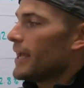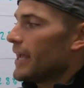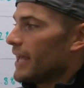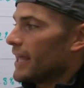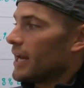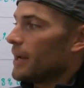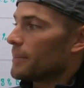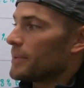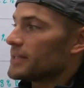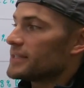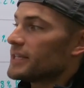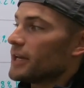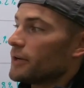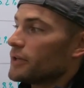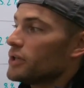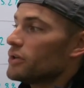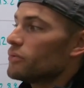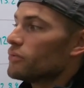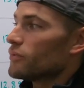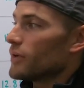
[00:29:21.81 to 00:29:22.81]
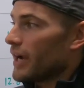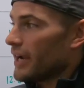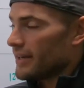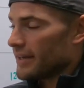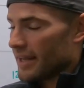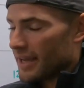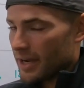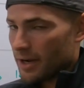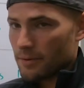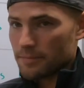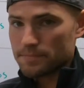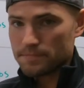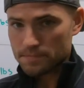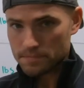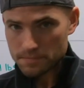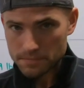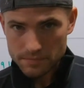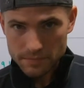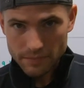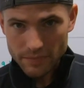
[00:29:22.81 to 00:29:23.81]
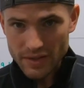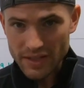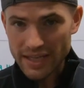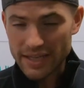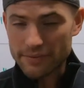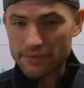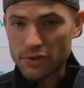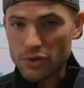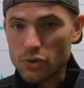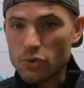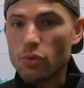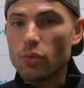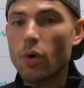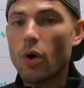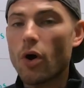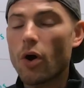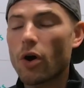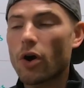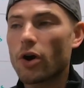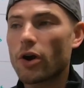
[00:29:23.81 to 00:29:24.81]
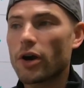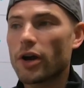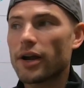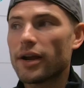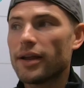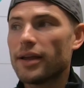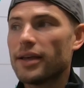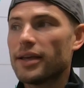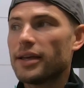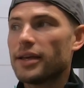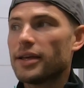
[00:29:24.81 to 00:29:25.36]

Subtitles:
And I'm going to tell you right now, if you are